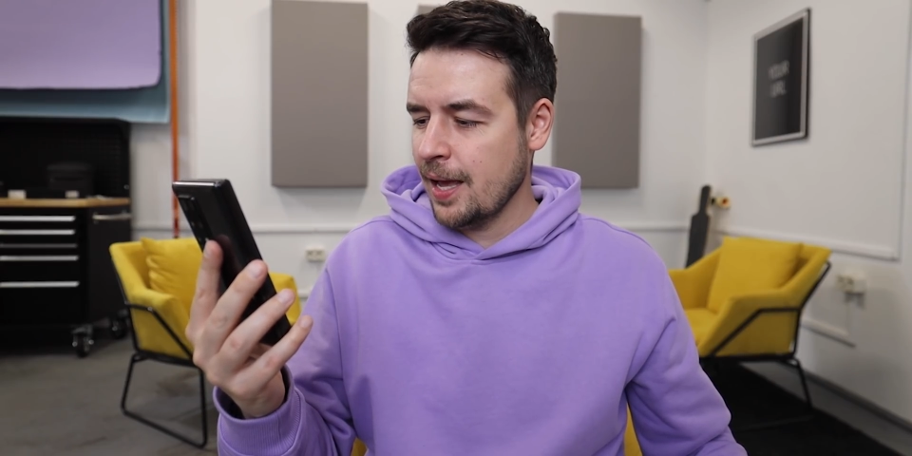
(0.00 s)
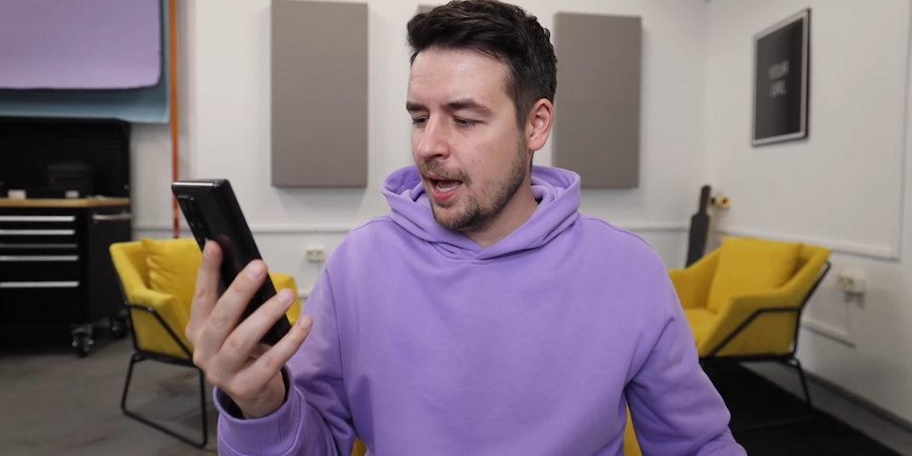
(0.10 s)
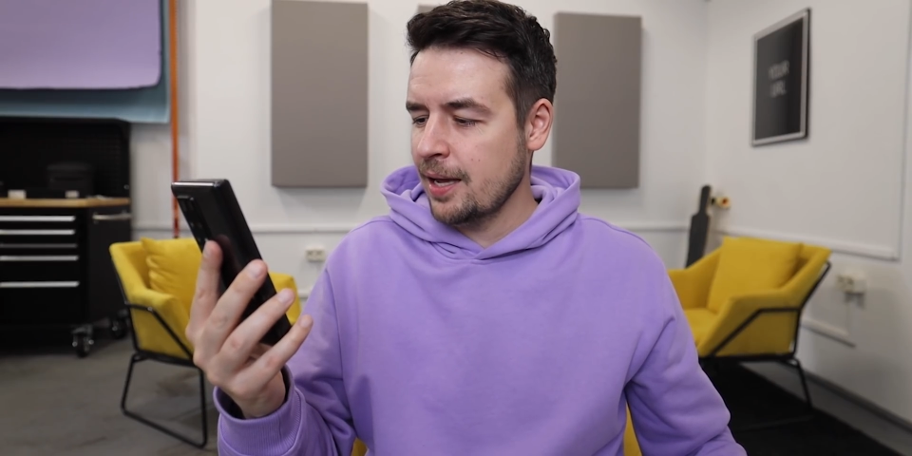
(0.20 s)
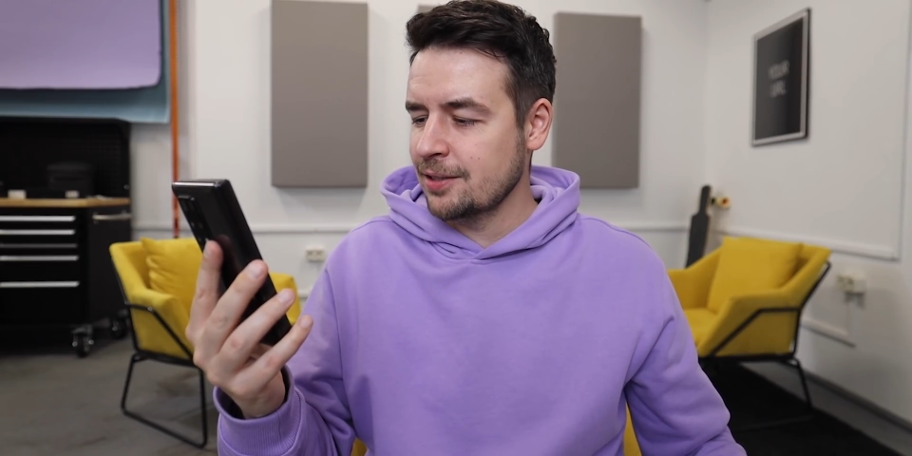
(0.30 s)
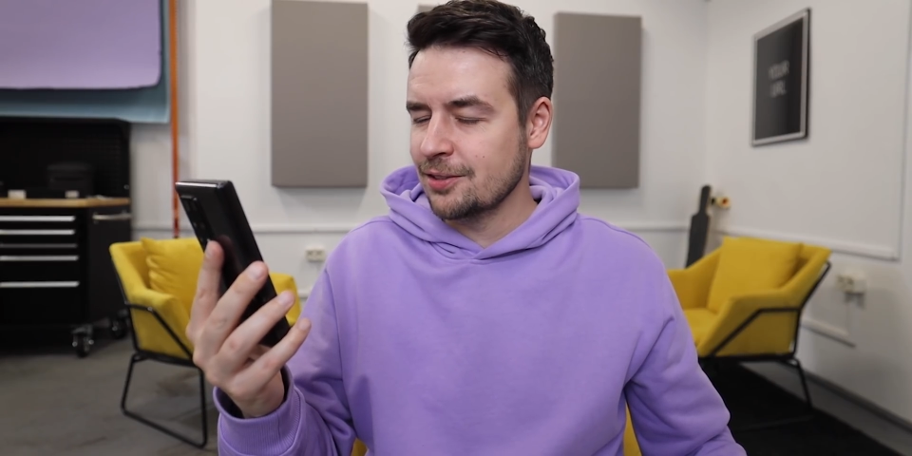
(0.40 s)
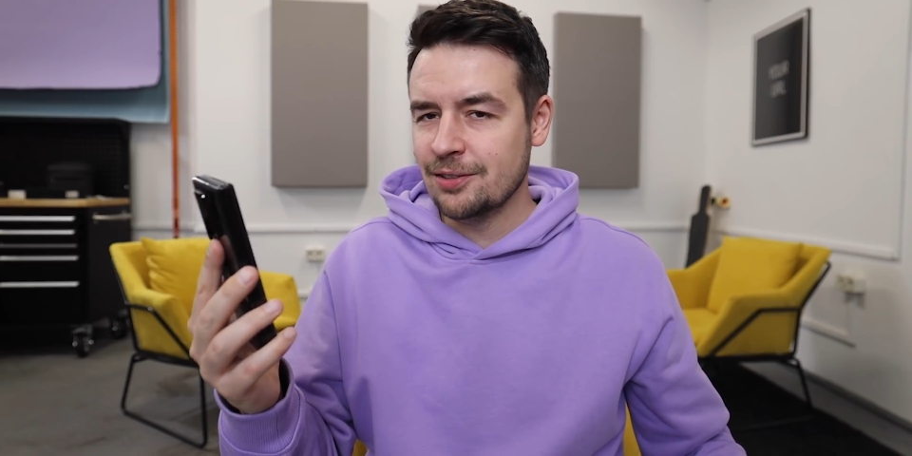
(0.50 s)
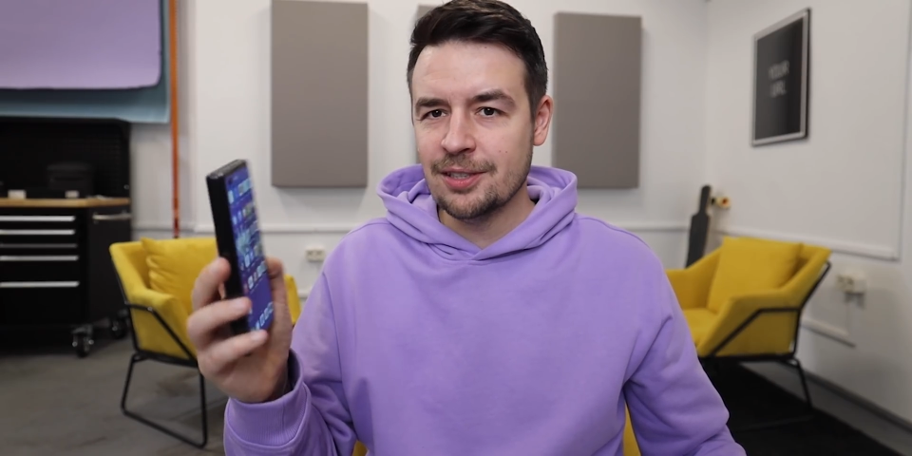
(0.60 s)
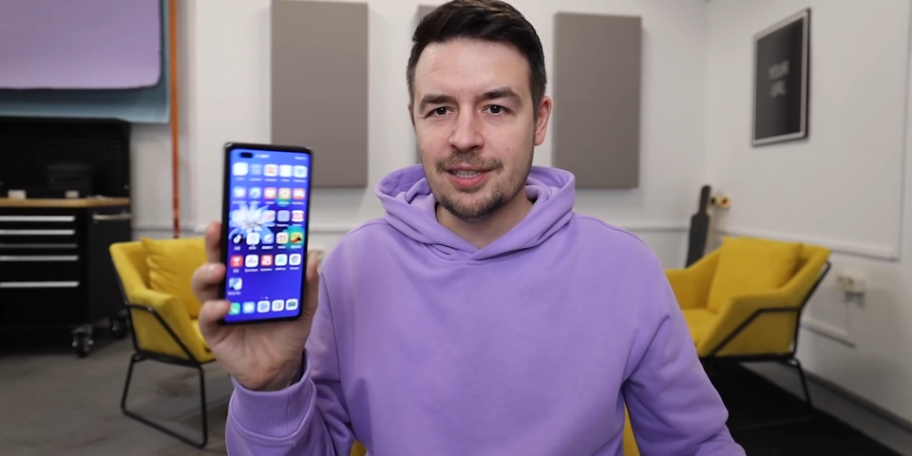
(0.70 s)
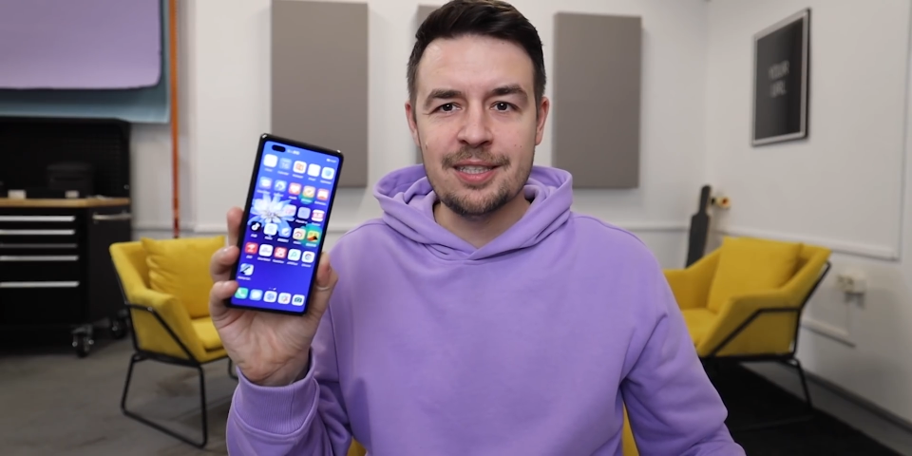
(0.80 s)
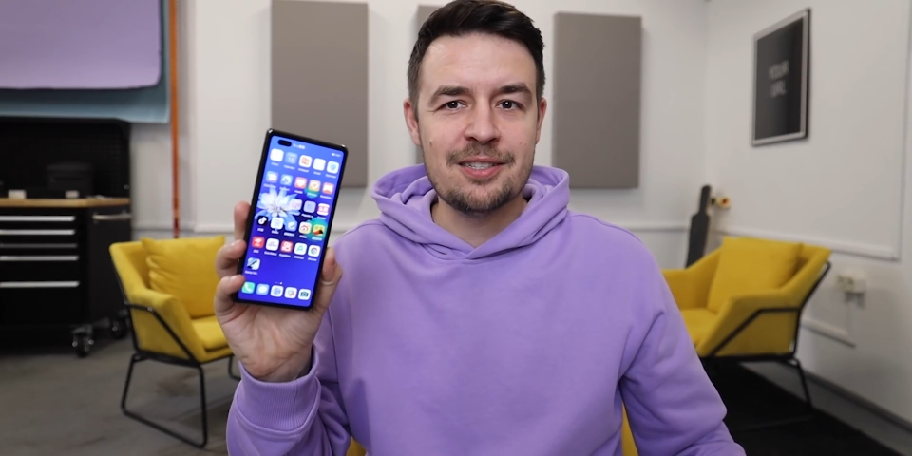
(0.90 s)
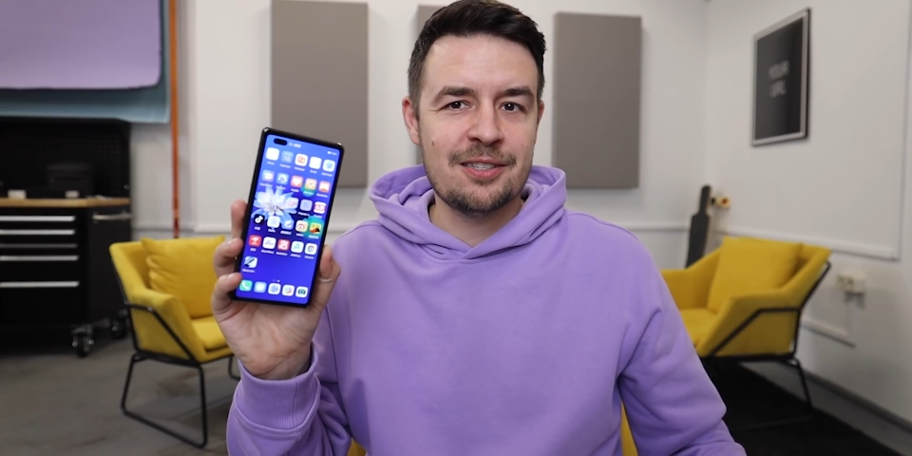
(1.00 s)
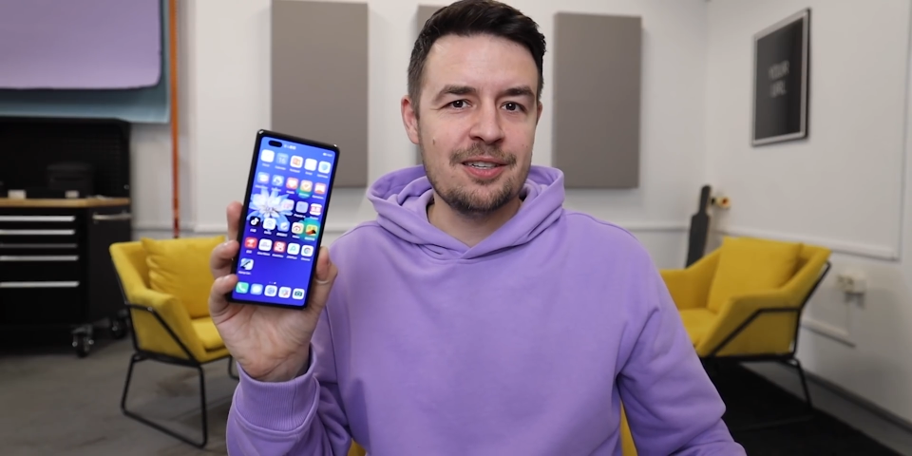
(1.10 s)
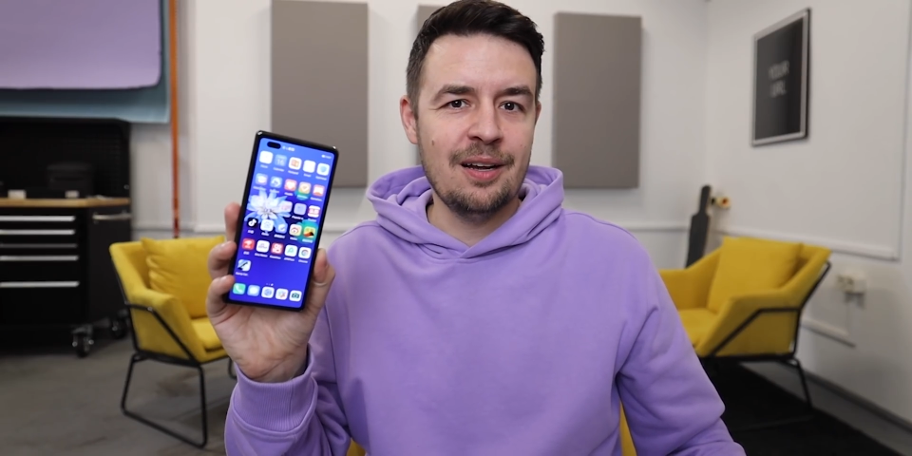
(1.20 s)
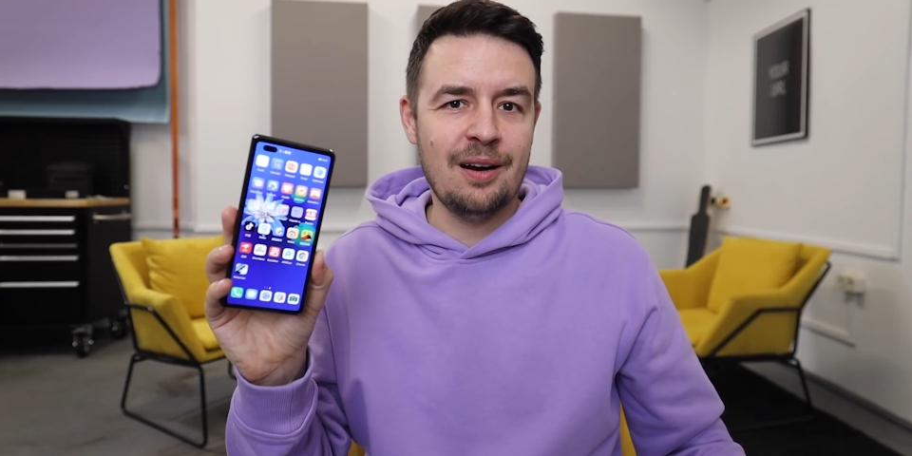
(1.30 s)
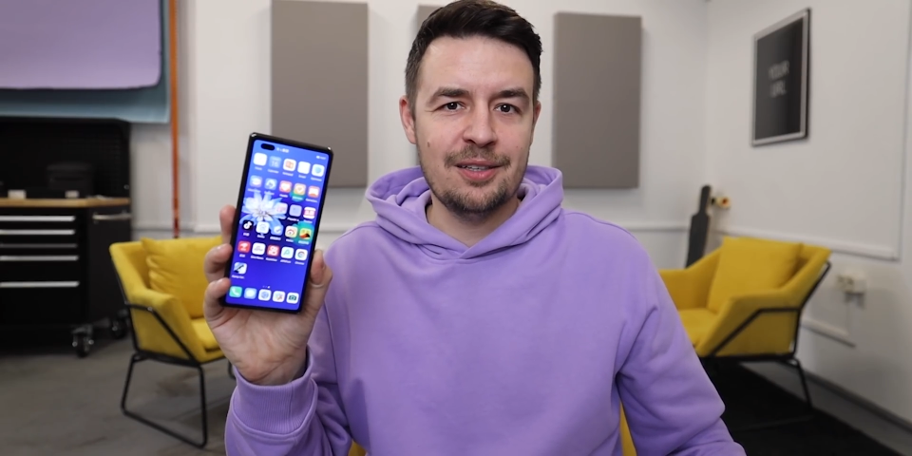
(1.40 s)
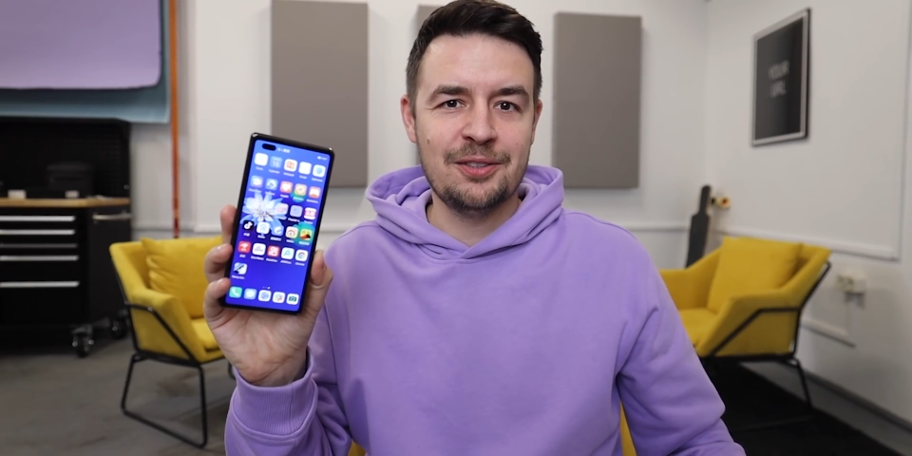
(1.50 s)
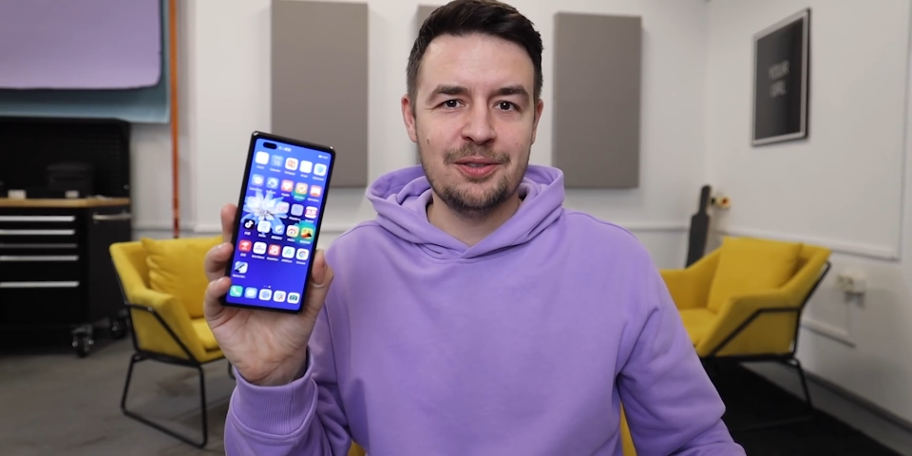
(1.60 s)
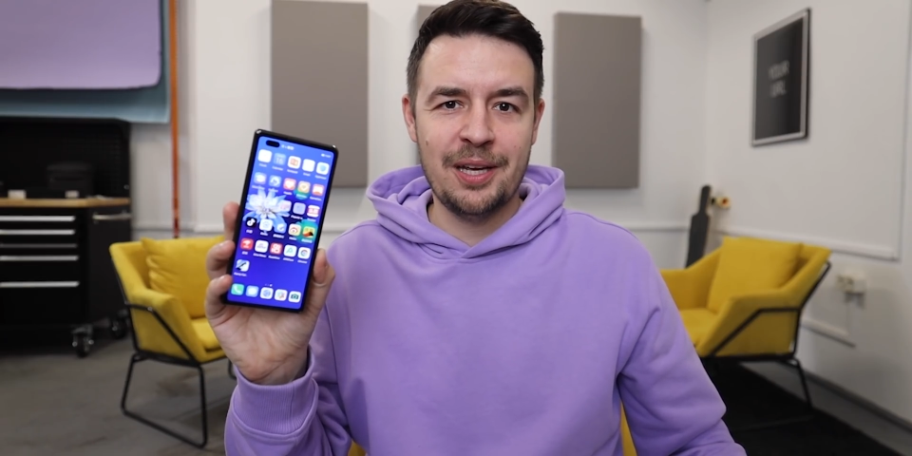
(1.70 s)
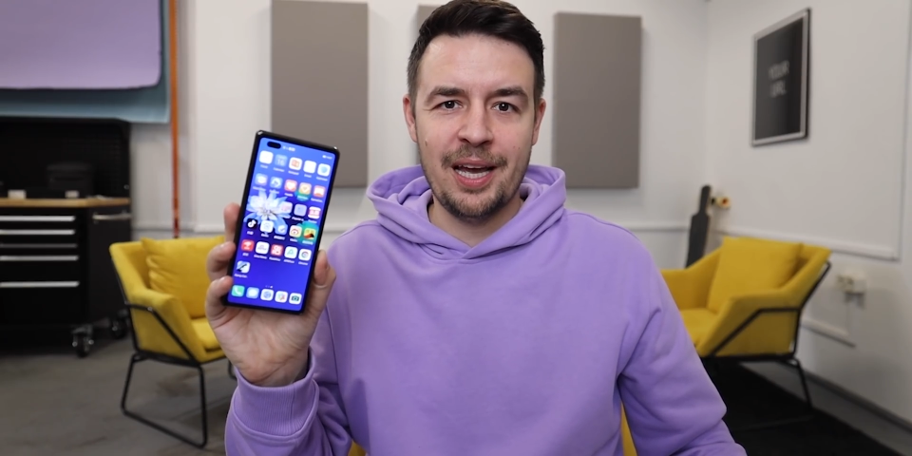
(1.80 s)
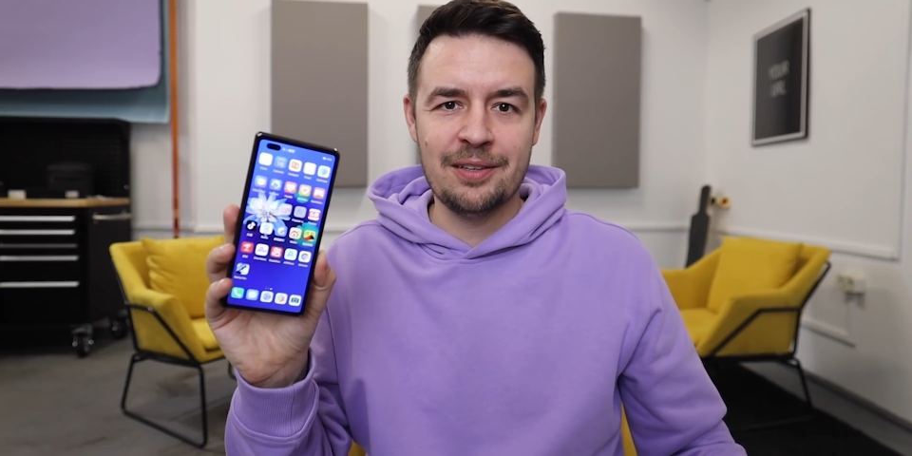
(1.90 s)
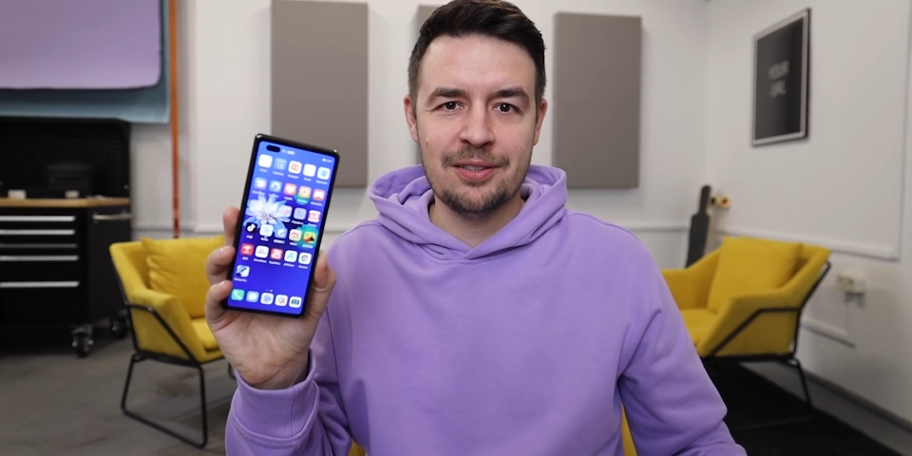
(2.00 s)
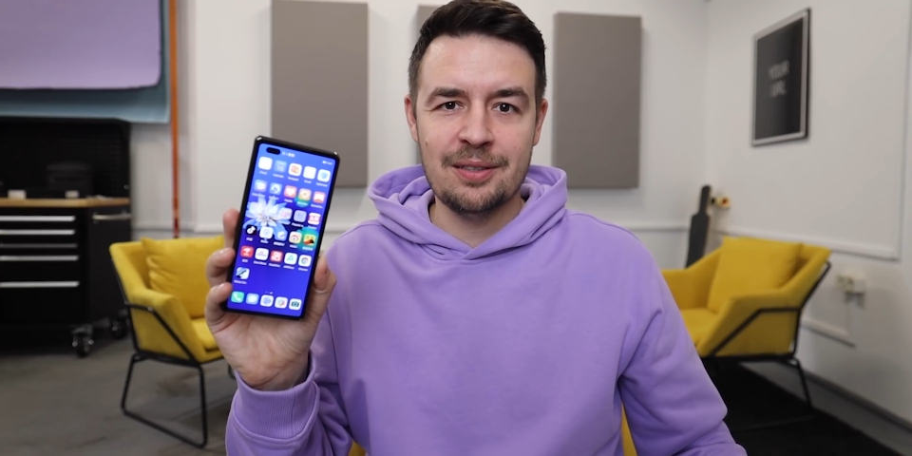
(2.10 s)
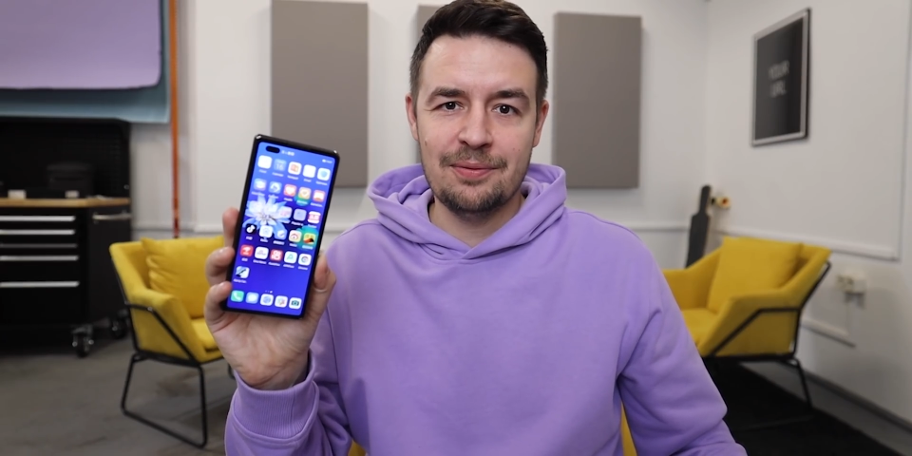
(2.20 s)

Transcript: And it's still hard to get